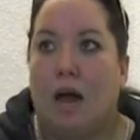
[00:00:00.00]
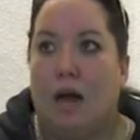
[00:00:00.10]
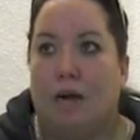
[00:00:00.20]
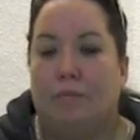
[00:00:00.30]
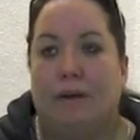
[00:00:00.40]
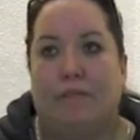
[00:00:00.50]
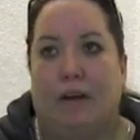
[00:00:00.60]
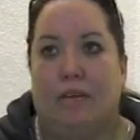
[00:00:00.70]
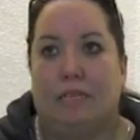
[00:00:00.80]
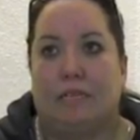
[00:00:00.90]
I've
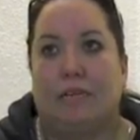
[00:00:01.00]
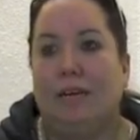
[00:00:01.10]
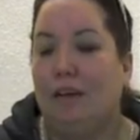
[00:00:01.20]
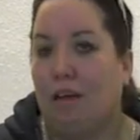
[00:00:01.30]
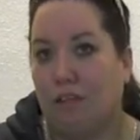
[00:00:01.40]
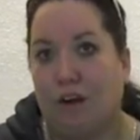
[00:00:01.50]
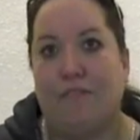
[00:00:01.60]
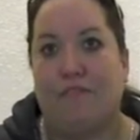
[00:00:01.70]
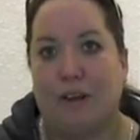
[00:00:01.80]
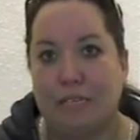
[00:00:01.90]
lost a lot
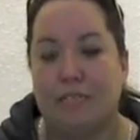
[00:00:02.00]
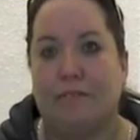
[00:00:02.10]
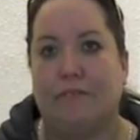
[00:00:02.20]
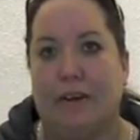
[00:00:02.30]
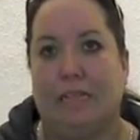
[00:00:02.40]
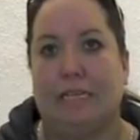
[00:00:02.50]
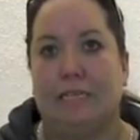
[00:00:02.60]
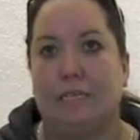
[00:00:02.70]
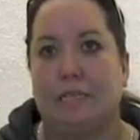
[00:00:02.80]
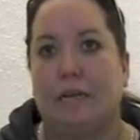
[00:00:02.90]
of friends to
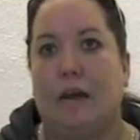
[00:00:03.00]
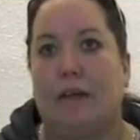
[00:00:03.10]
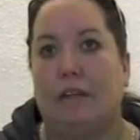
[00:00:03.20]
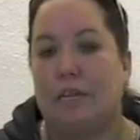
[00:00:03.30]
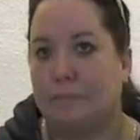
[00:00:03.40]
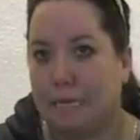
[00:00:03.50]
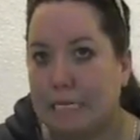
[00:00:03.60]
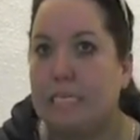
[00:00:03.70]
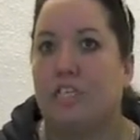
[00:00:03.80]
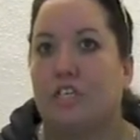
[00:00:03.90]
violence. I lost my
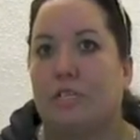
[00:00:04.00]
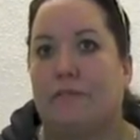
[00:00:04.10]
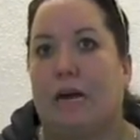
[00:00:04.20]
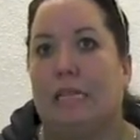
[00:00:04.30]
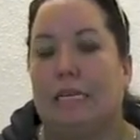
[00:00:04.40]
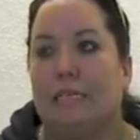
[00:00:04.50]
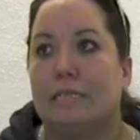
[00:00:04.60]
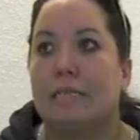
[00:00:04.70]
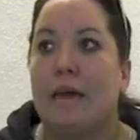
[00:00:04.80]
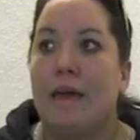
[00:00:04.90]
sister to
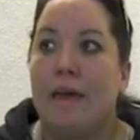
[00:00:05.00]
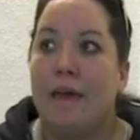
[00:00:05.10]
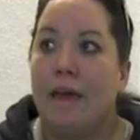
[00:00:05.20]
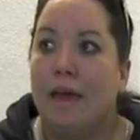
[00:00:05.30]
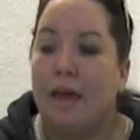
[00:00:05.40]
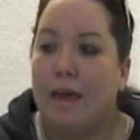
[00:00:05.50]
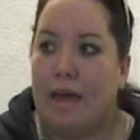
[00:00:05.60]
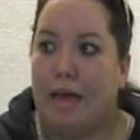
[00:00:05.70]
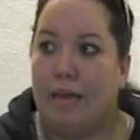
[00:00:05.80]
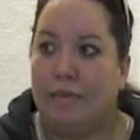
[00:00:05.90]
violence.
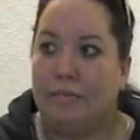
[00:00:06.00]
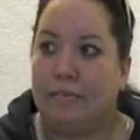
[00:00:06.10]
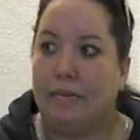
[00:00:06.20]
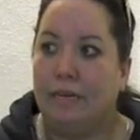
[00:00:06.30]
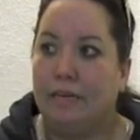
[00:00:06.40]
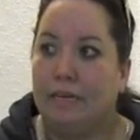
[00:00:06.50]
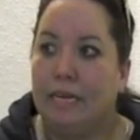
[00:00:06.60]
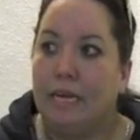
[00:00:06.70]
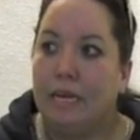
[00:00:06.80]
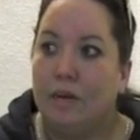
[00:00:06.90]
And
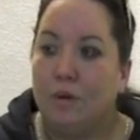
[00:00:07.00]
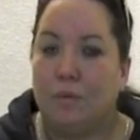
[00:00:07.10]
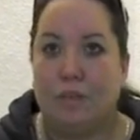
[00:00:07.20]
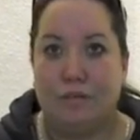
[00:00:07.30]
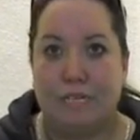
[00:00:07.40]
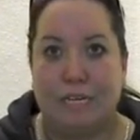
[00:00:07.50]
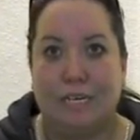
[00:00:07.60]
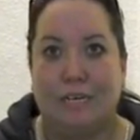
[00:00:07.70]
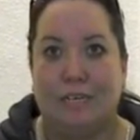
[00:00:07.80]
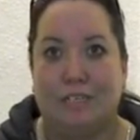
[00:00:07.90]
we're
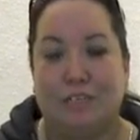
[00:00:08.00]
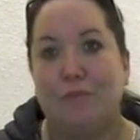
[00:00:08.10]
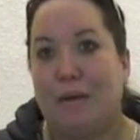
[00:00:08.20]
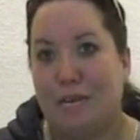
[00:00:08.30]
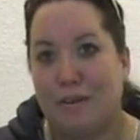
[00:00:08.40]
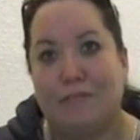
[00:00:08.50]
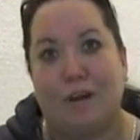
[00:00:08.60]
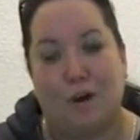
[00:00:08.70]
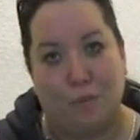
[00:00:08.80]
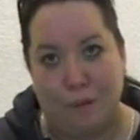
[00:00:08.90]
losing too many
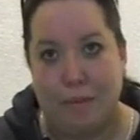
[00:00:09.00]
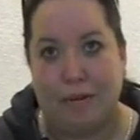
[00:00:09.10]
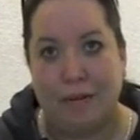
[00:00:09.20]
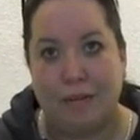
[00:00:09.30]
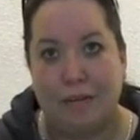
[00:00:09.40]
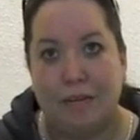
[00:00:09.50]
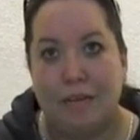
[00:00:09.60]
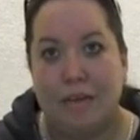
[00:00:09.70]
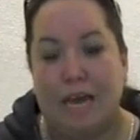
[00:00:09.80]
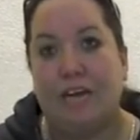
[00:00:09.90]
of our women
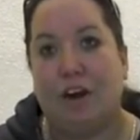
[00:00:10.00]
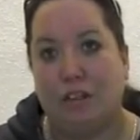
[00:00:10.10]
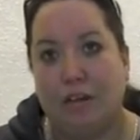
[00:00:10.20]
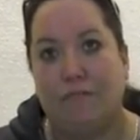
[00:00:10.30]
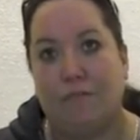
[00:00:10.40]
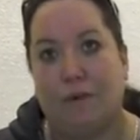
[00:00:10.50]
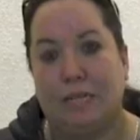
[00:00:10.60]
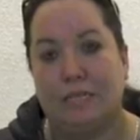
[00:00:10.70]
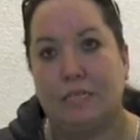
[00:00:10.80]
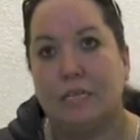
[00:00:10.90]
and our loved
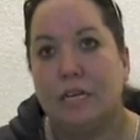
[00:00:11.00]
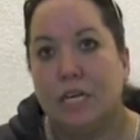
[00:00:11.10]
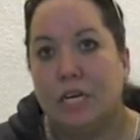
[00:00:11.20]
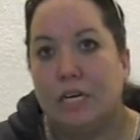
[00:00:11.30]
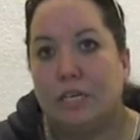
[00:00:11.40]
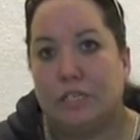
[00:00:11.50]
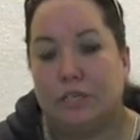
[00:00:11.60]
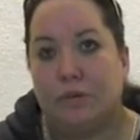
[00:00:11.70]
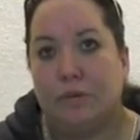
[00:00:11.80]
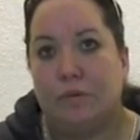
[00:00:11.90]
ones
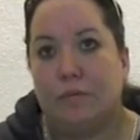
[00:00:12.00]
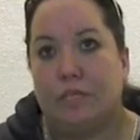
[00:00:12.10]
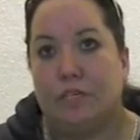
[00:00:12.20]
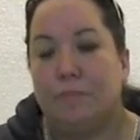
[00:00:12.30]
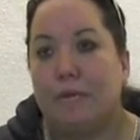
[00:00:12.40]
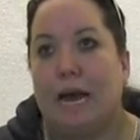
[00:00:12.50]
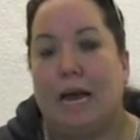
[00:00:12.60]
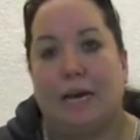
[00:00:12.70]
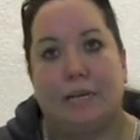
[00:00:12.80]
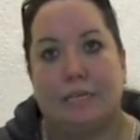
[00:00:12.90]
to stupid
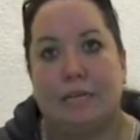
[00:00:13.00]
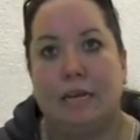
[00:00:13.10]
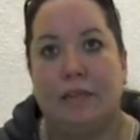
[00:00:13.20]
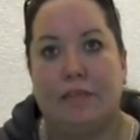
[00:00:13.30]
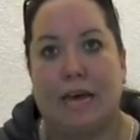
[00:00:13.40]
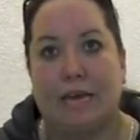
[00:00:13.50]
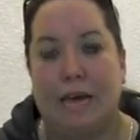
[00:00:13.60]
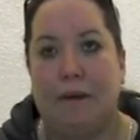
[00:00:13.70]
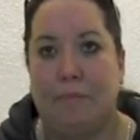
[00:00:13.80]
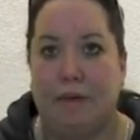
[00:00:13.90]
acts that
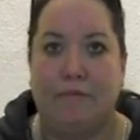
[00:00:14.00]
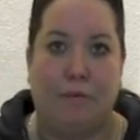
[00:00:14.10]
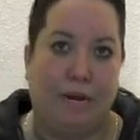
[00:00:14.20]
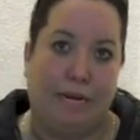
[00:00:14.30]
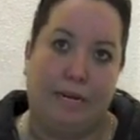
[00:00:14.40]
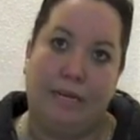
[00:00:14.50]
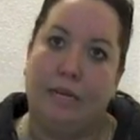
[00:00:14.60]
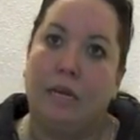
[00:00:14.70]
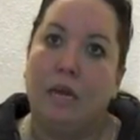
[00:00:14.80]
can be avoided.